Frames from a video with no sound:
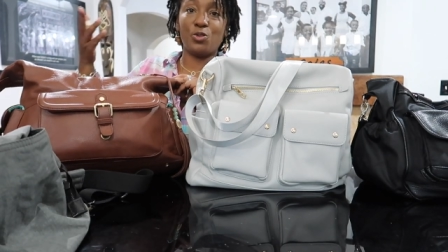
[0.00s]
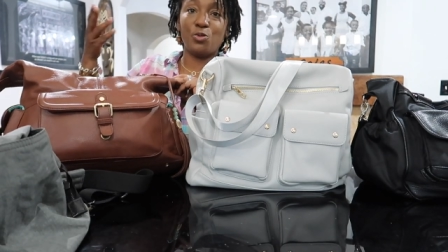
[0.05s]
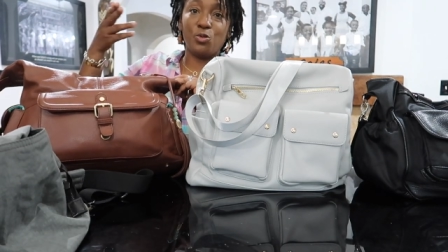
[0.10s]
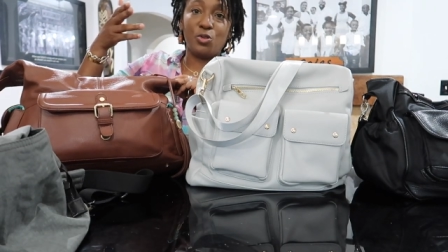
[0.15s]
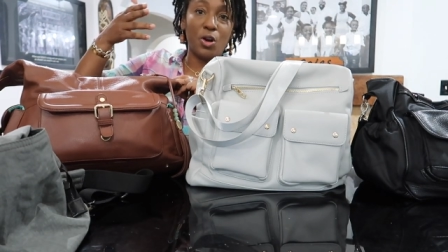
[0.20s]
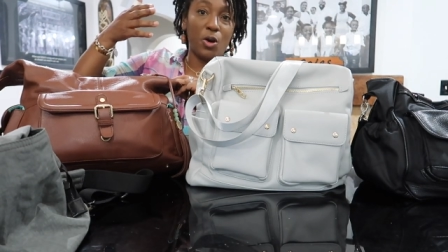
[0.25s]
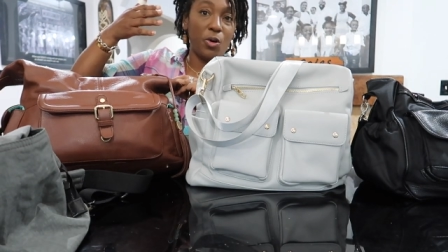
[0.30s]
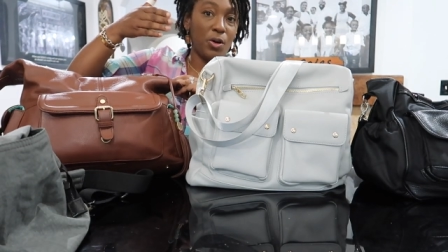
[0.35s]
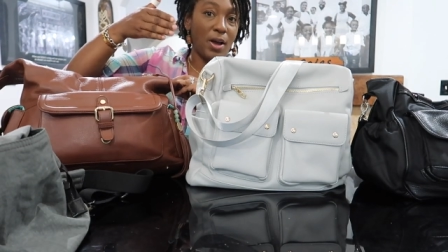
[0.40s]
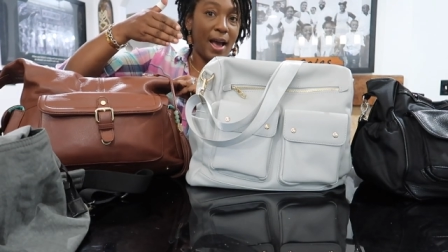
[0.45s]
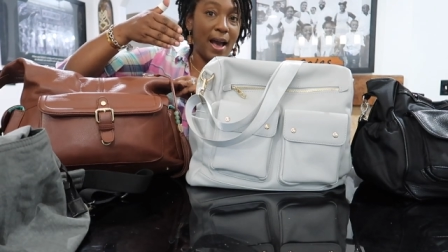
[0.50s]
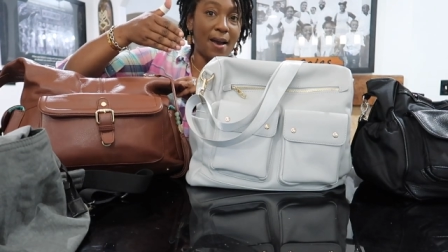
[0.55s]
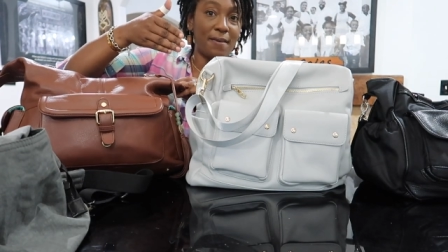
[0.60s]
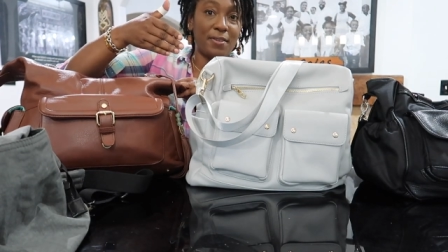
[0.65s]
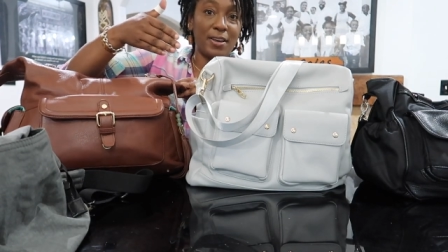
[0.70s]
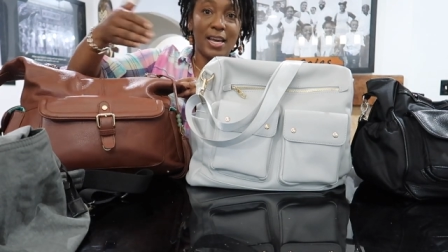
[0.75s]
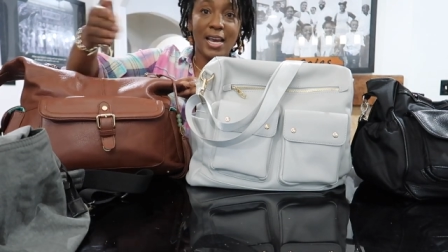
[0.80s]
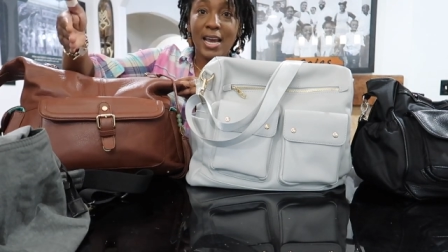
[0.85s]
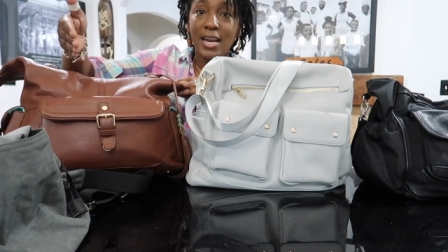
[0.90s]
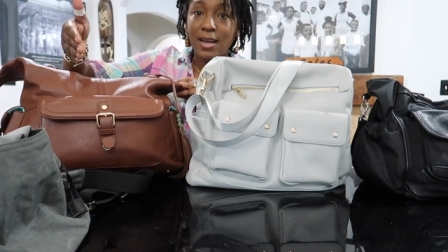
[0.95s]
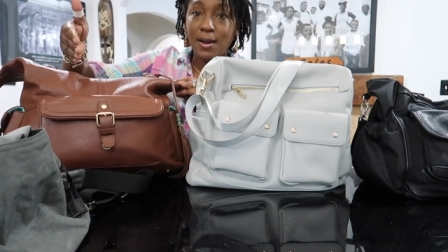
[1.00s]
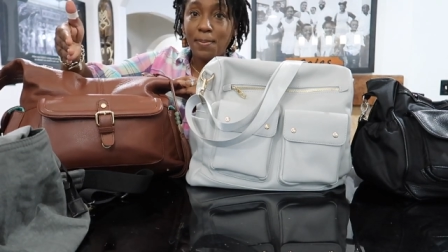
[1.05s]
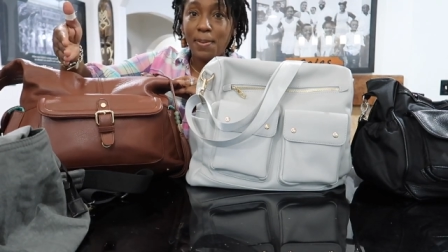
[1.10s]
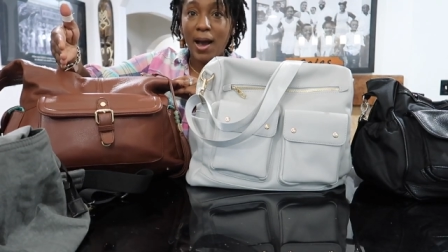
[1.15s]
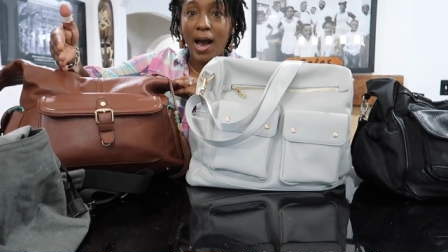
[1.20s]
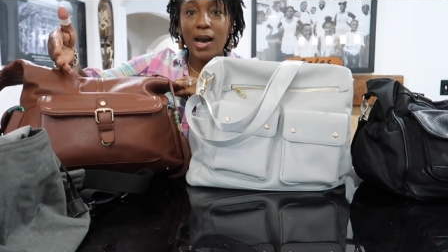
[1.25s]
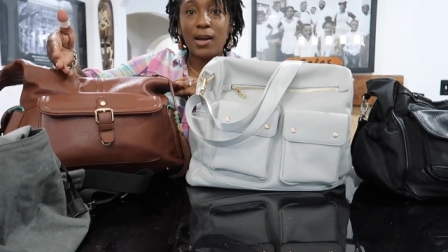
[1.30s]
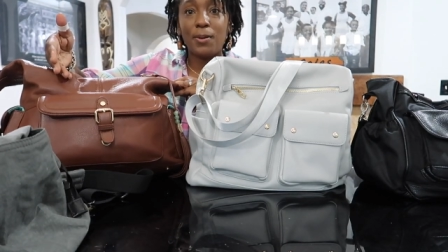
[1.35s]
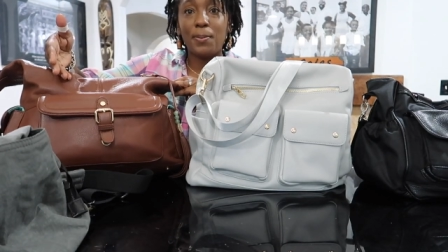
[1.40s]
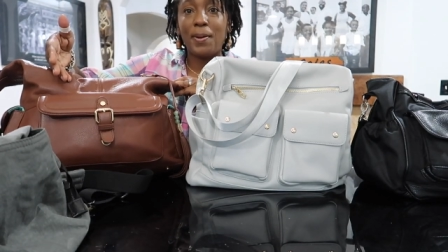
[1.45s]
You don't have any
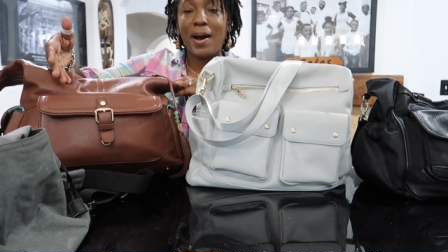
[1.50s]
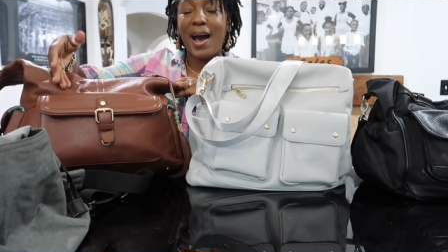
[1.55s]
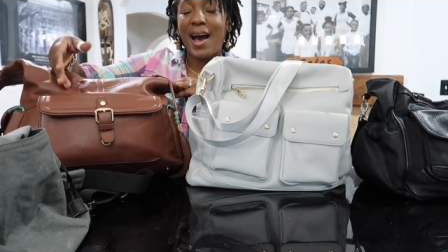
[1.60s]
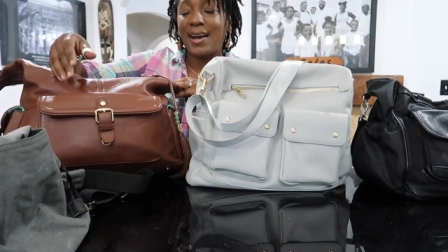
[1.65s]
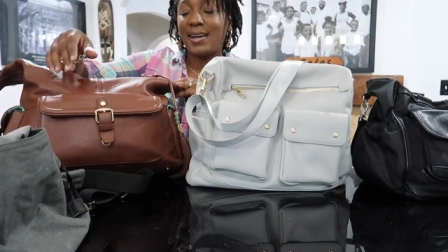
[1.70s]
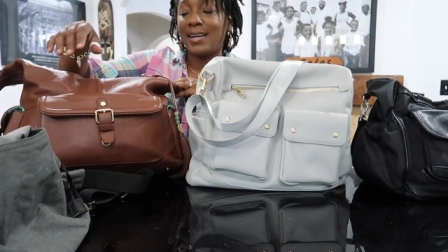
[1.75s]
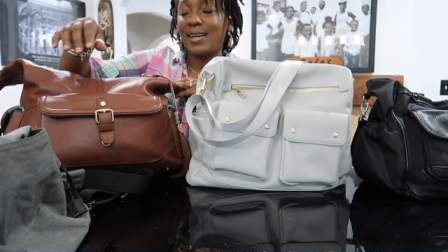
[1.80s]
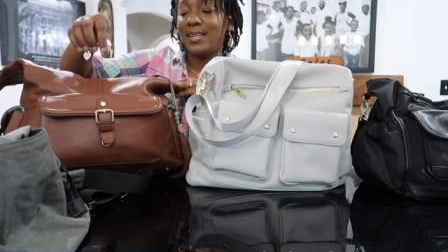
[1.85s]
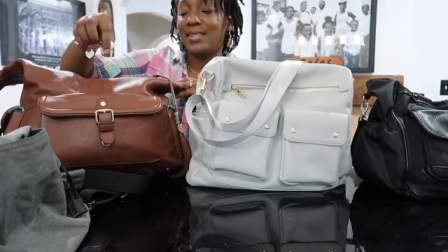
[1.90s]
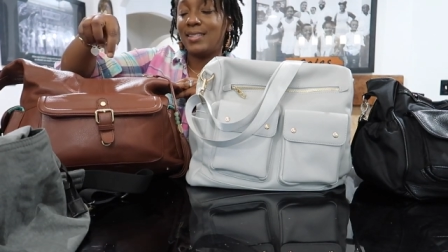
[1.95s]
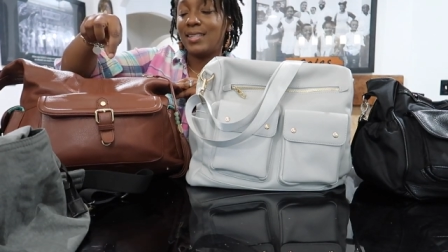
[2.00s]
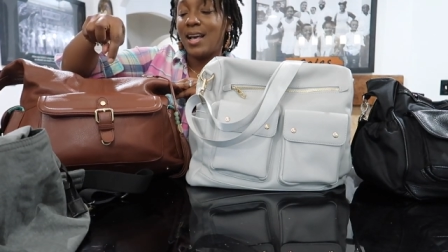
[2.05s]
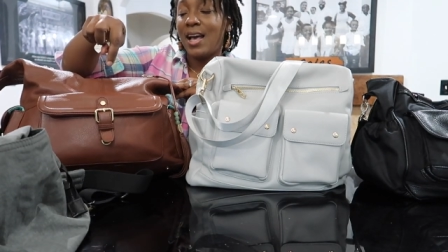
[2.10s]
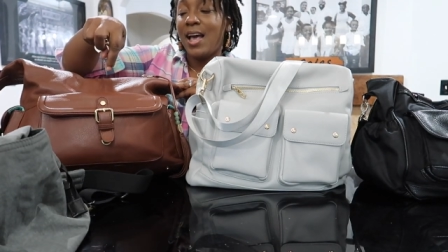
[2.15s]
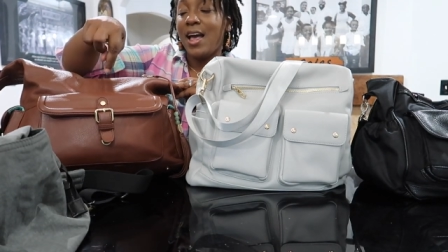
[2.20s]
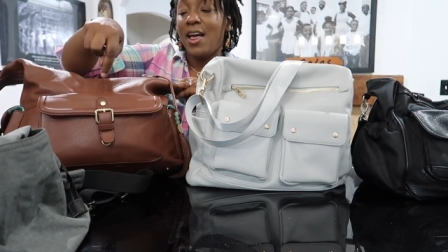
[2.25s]
bottle pockets.